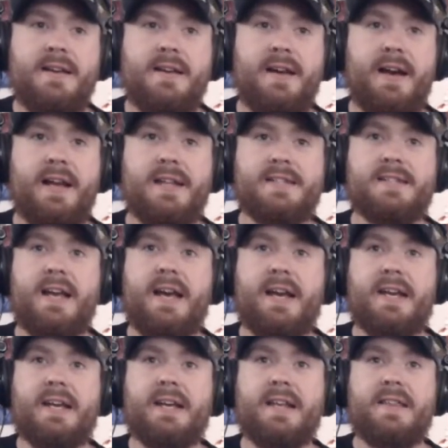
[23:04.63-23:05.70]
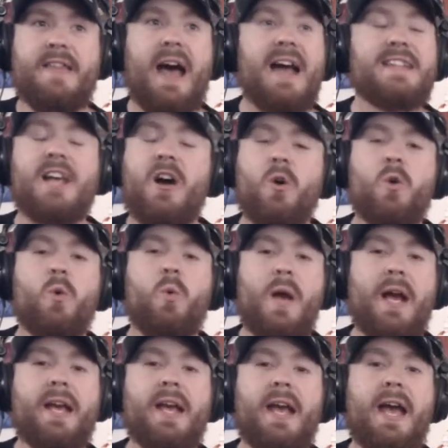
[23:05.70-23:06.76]
And it's like, that's how
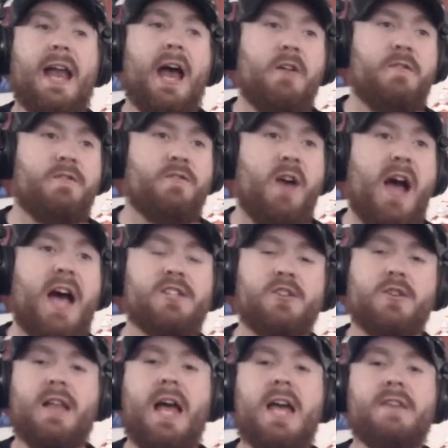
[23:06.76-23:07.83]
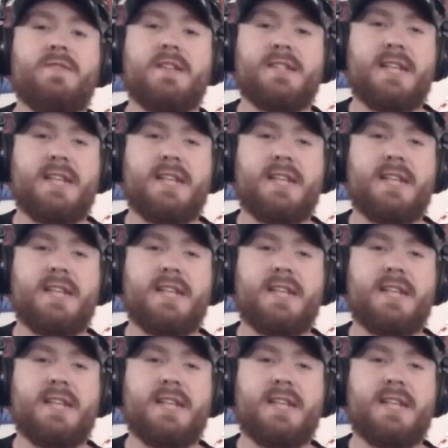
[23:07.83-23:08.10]
quick and how fragile life is.